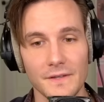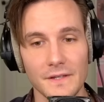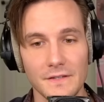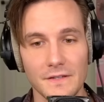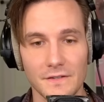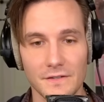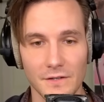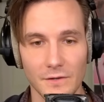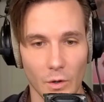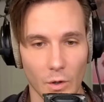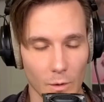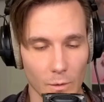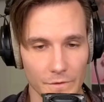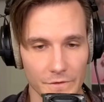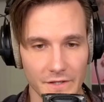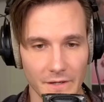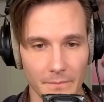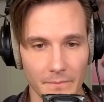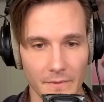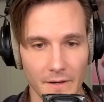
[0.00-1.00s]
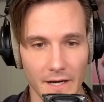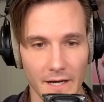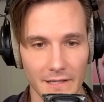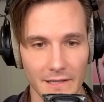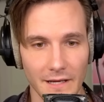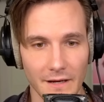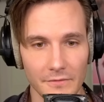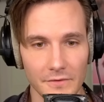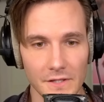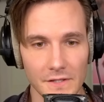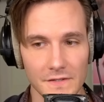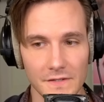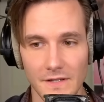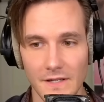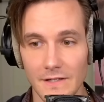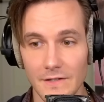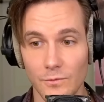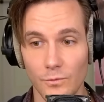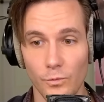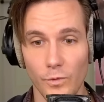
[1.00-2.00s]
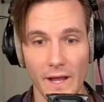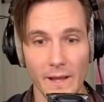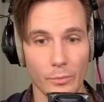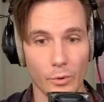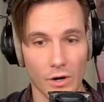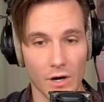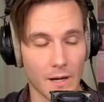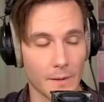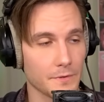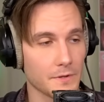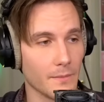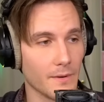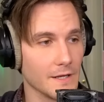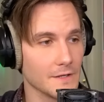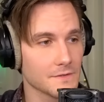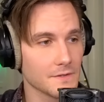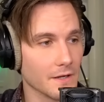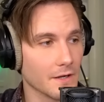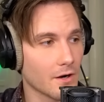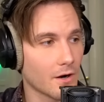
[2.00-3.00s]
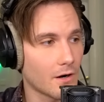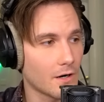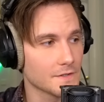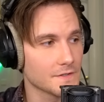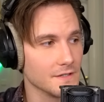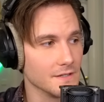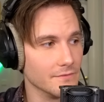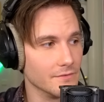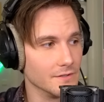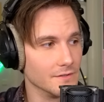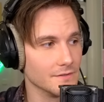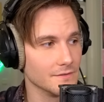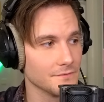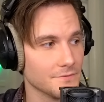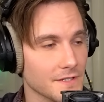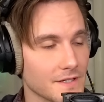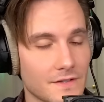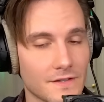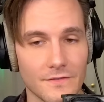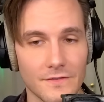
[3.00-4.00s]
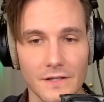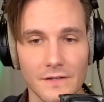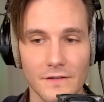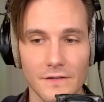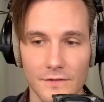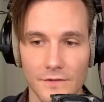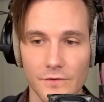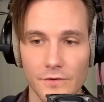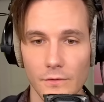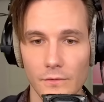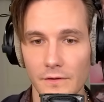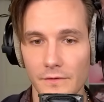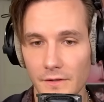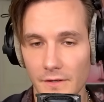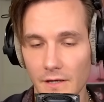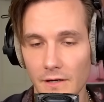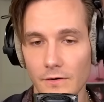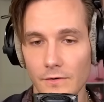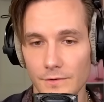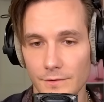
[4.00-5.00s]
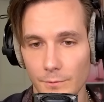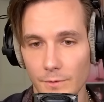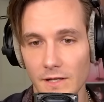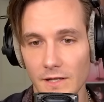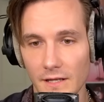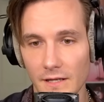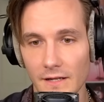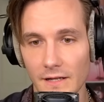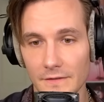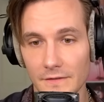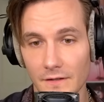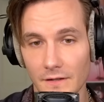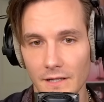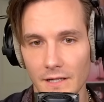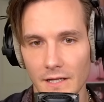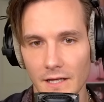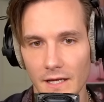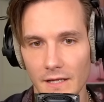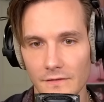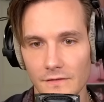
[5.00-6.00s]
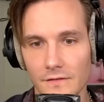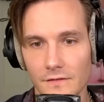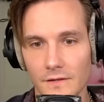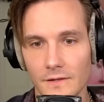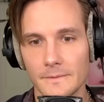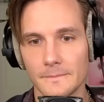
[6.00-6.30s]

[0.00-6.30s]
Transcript: This is so wholesome. I love this. It's way more optimized than cars even. This, this is truly the heroes we need at sunny days.